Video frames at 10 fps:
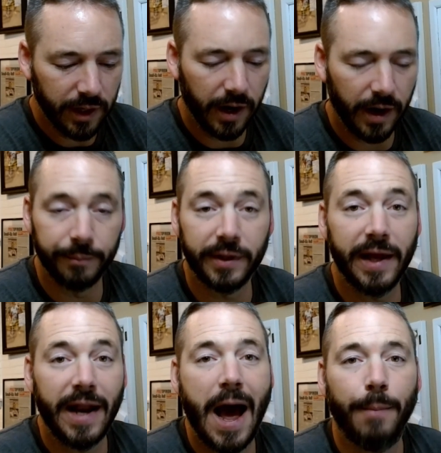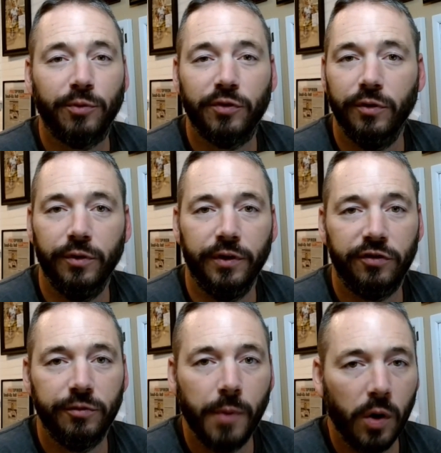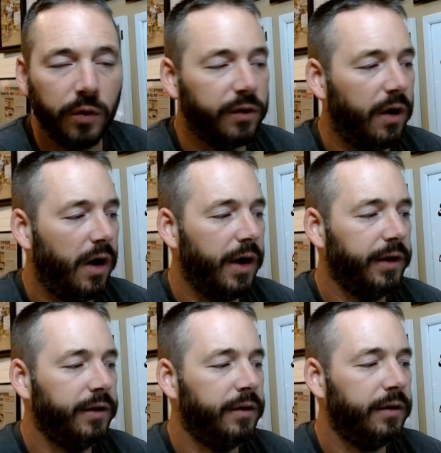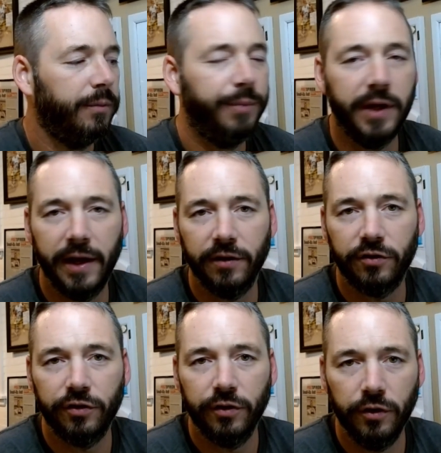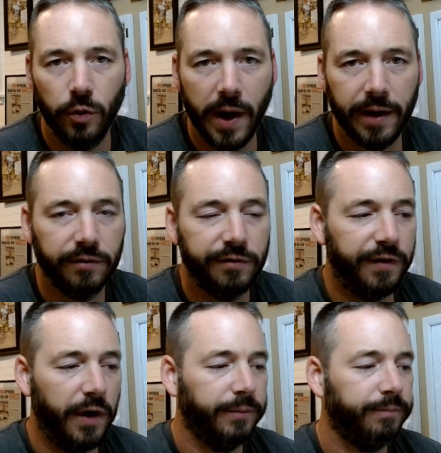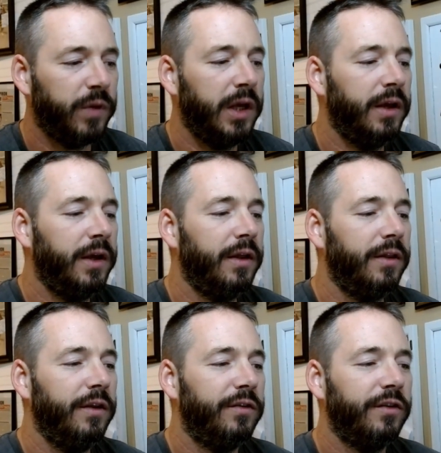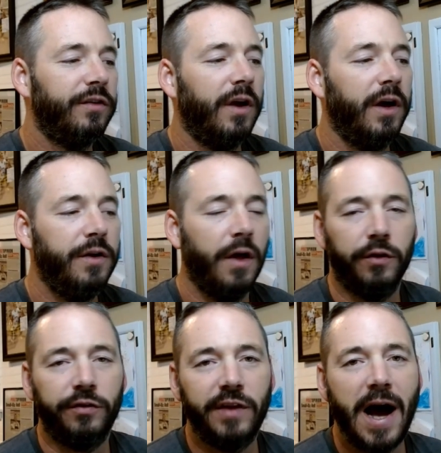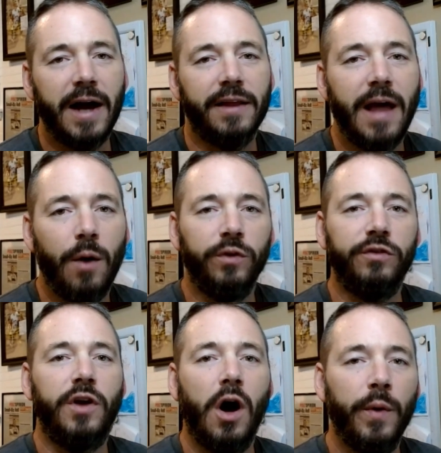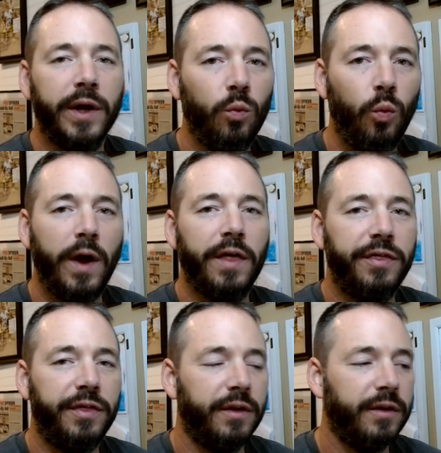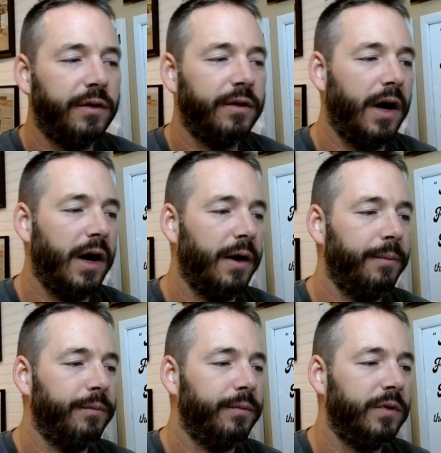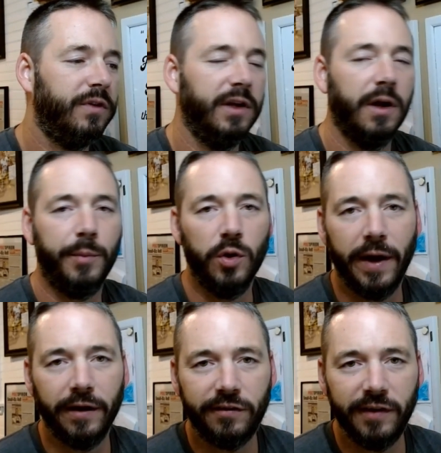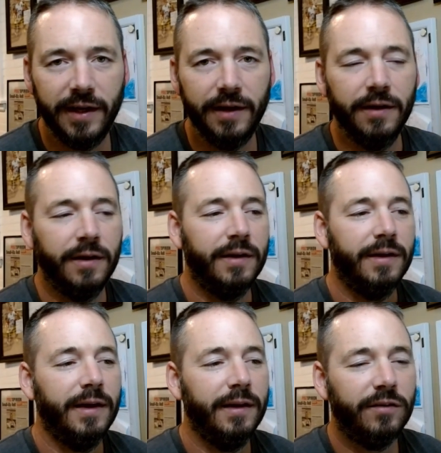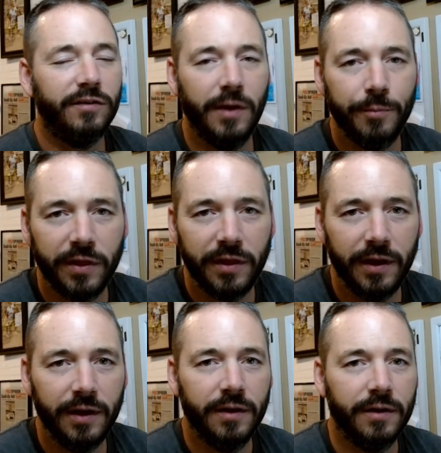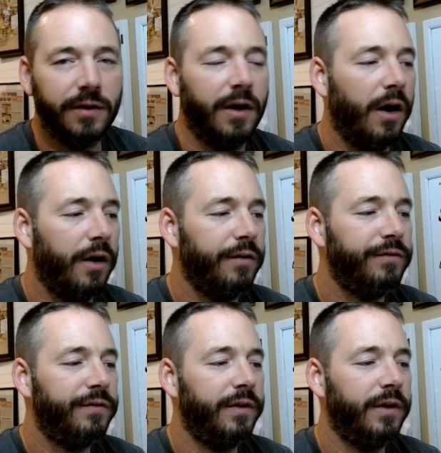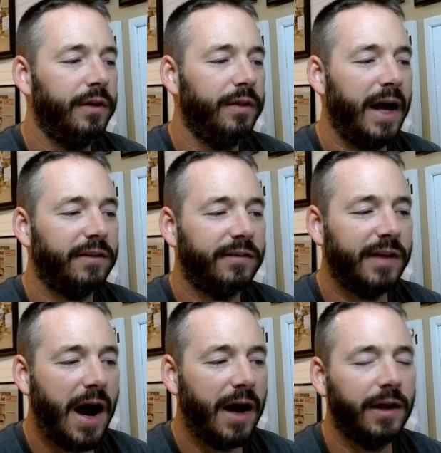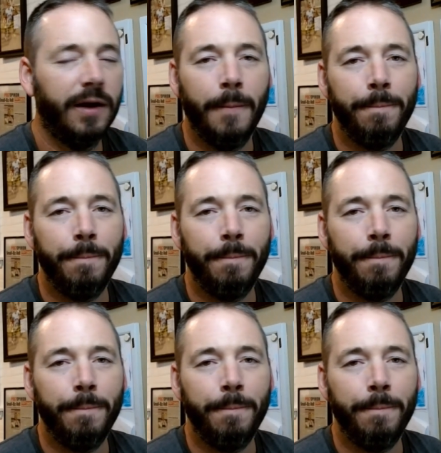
um, get absolutely smoked on P H U N, FUN. This is another stock that was going with um, D W A C in sympathy of that stock.